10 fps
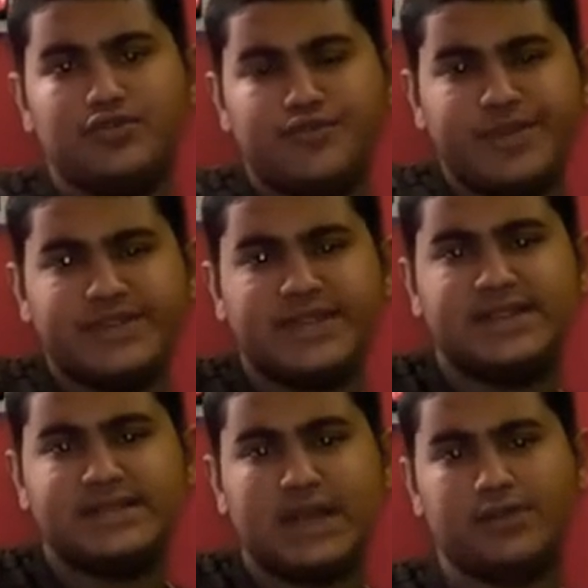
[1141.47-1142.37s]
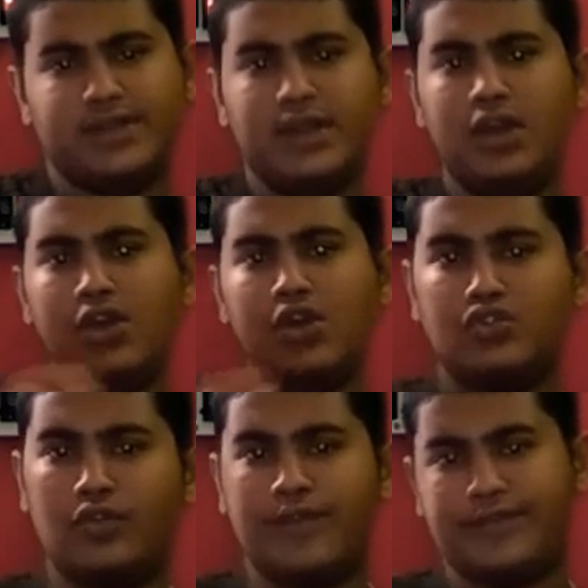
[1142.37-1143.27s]
of rupees 6,000
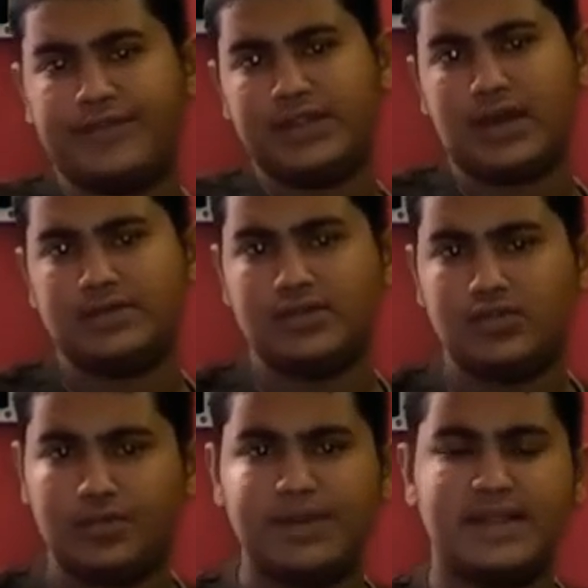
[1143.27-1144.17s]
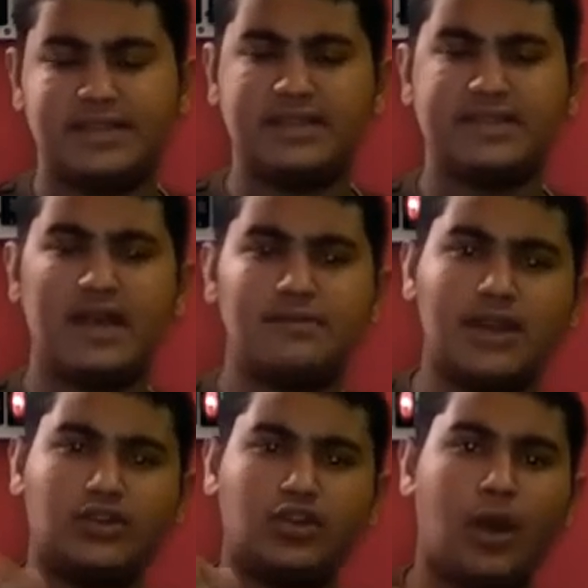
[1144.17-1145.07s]
to 50,000 rupees, and these are
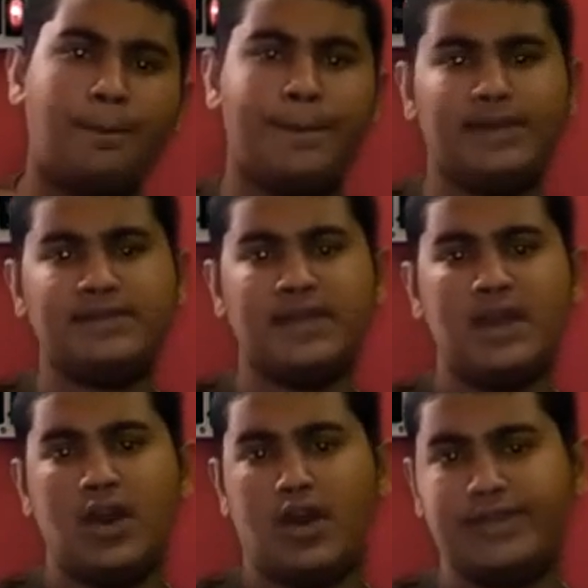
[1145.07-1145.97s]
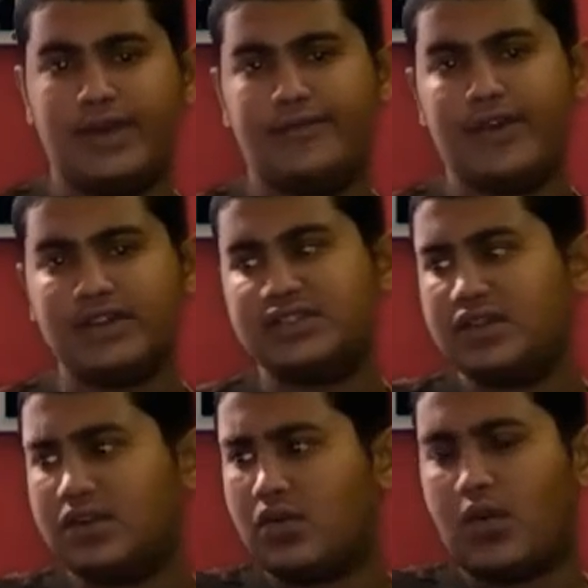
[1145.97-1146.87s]
my top picks of the first
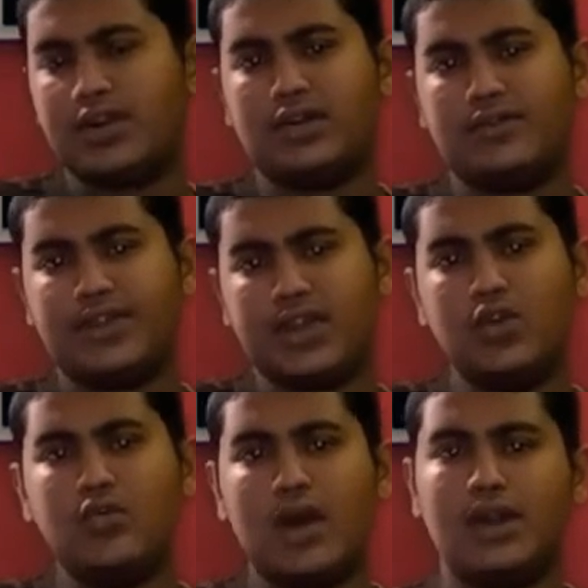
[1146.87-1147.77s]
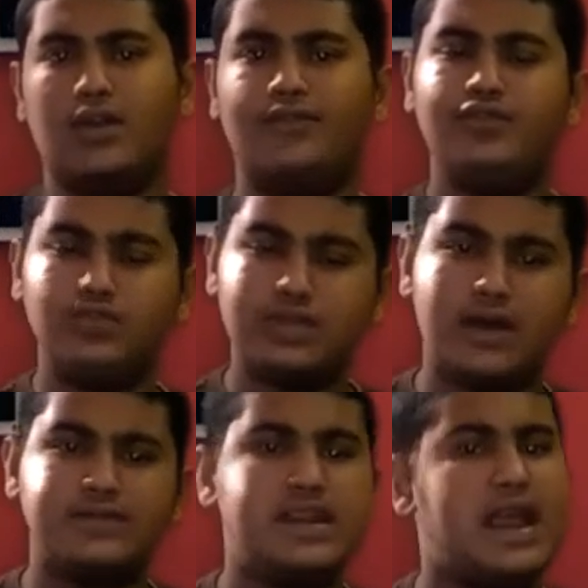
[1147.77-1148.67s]
quarter of the Q1 of
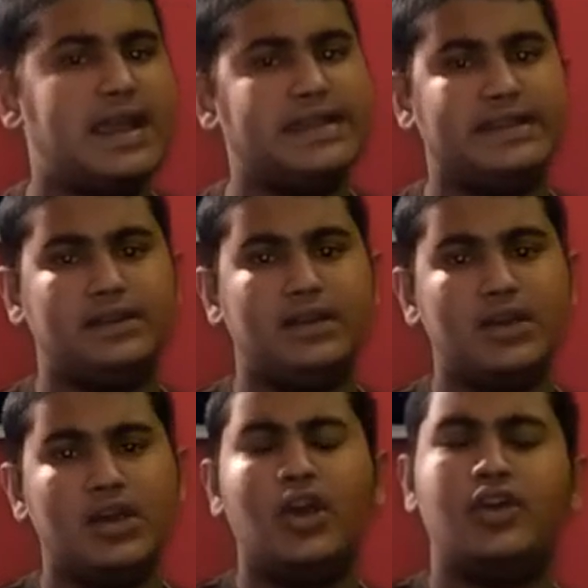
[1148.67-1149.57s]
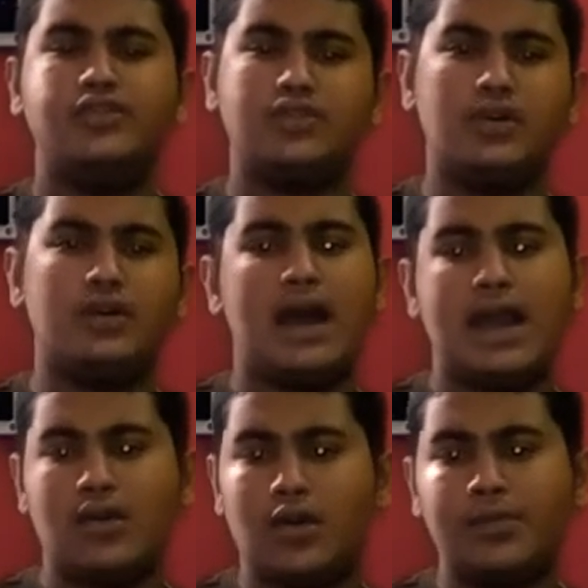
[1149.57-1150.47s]
2018. So
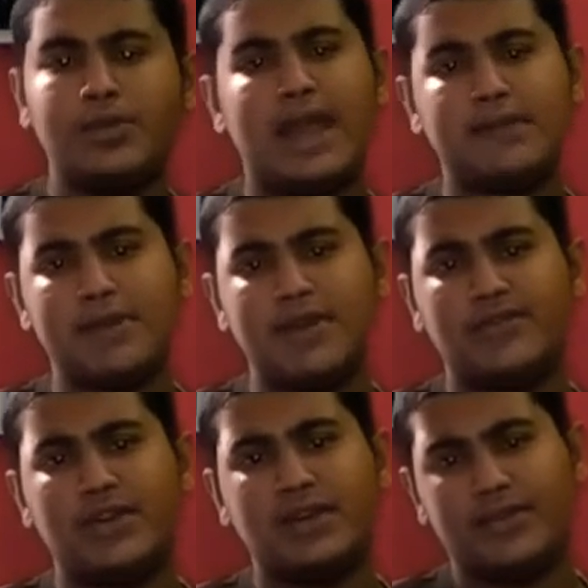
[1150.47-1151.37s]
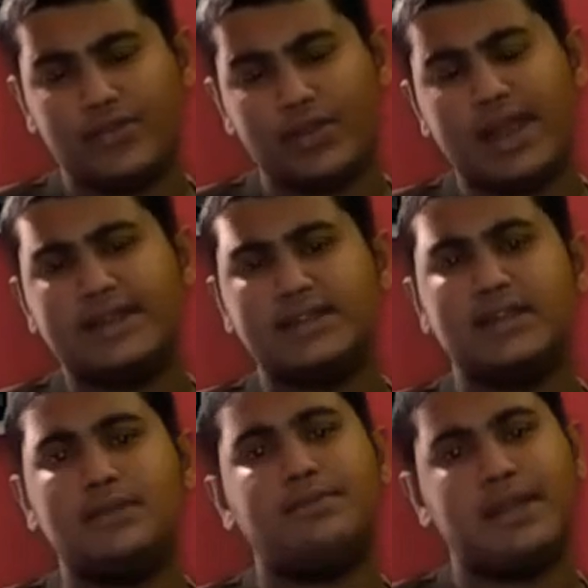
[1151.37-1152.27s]
I hope you like my video, and if you liked
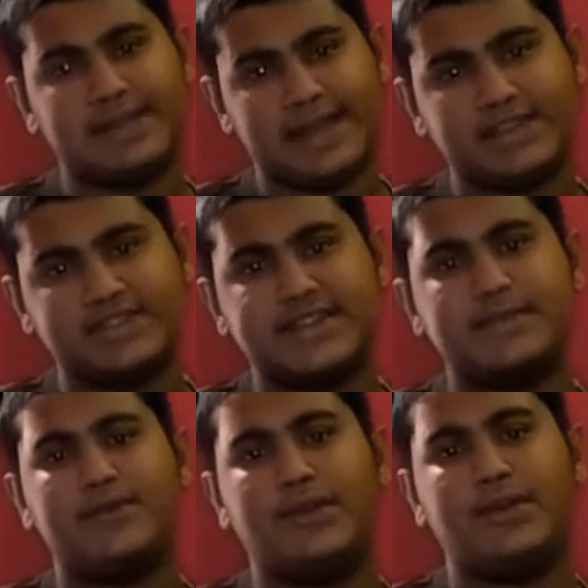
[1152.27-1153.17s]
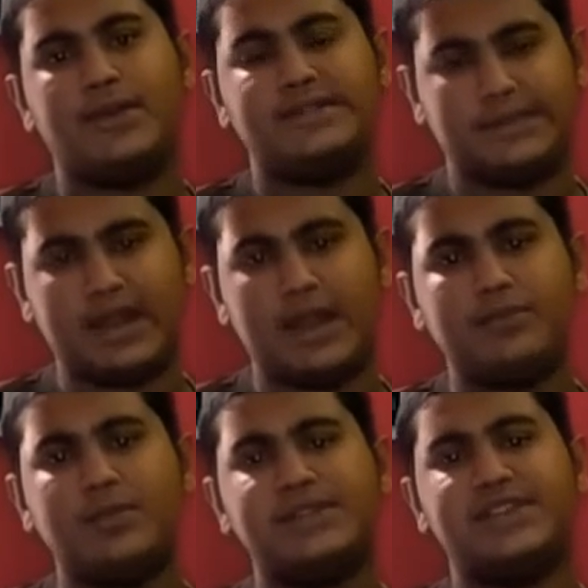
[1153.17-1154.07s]
it, then please like and share my video and subscribe
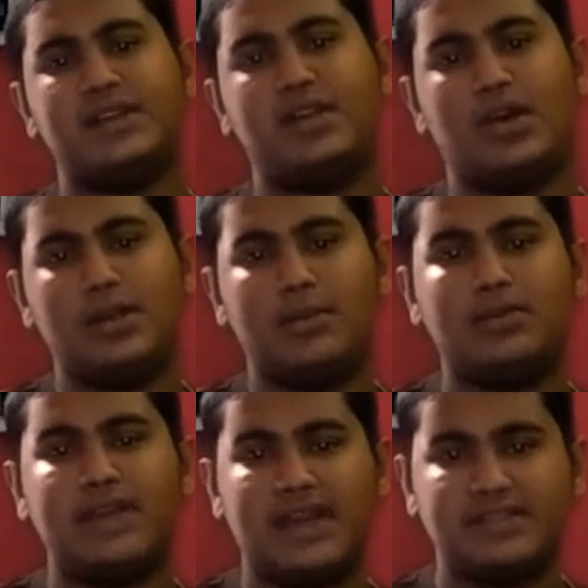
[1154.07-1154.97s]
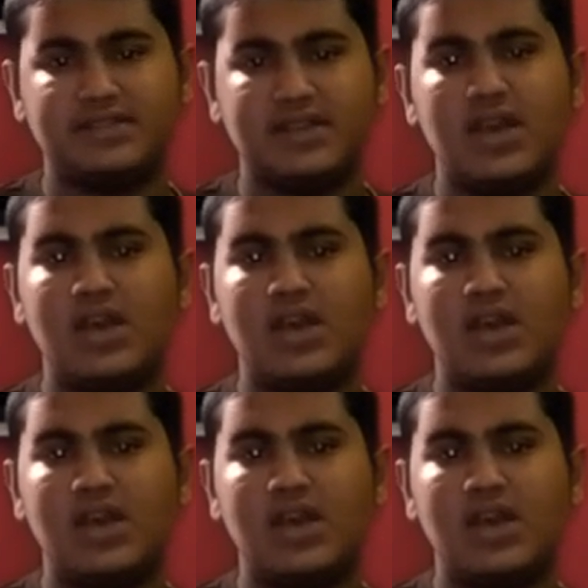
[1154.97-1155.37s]
to my channel Oliver Gadgets.